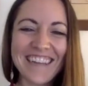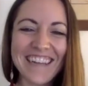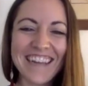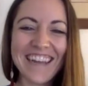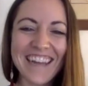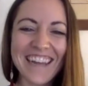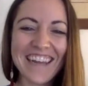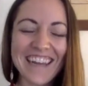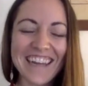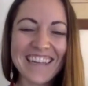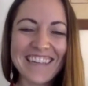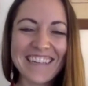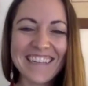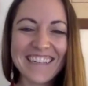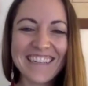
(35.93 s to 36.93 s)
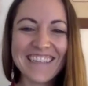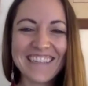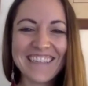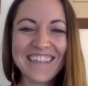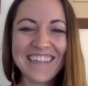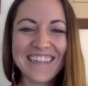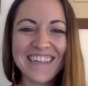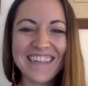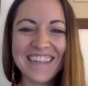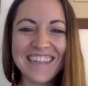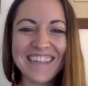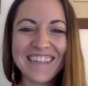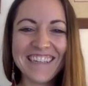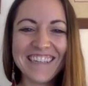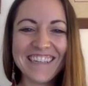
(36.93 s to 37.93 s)

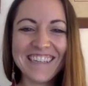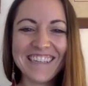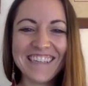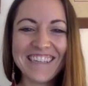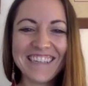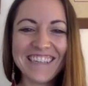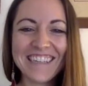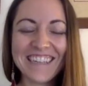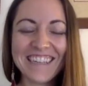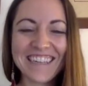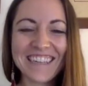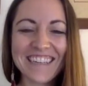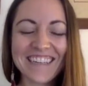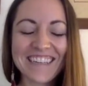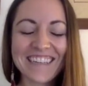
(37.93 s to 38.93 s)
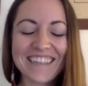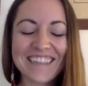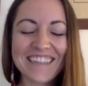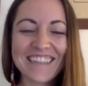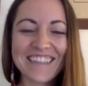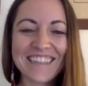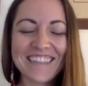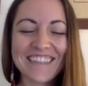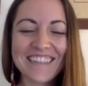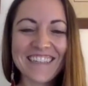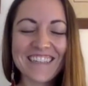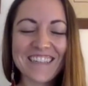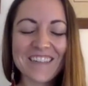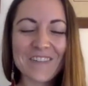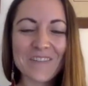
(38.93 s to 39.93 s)

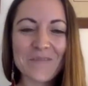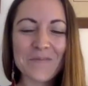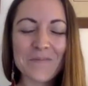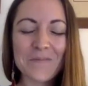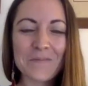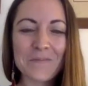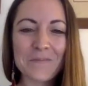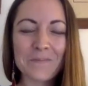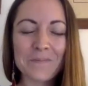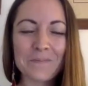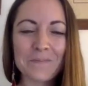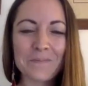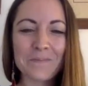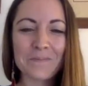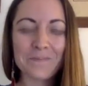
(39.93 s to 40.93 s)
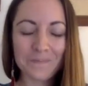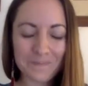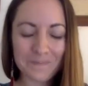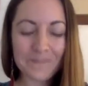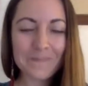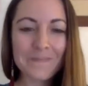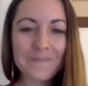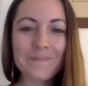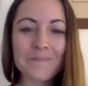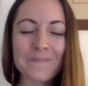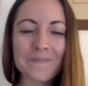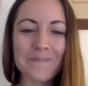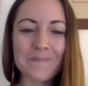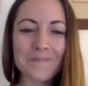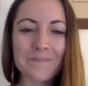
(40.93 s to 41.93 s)

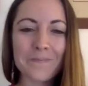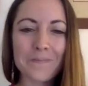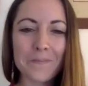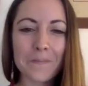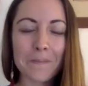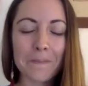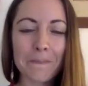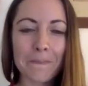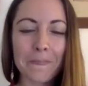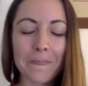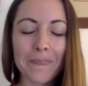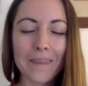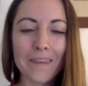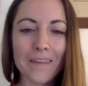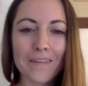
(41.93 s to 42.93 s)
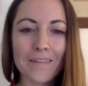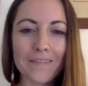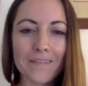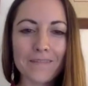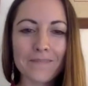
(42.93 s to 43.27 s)
No words are spoken by the person on screen.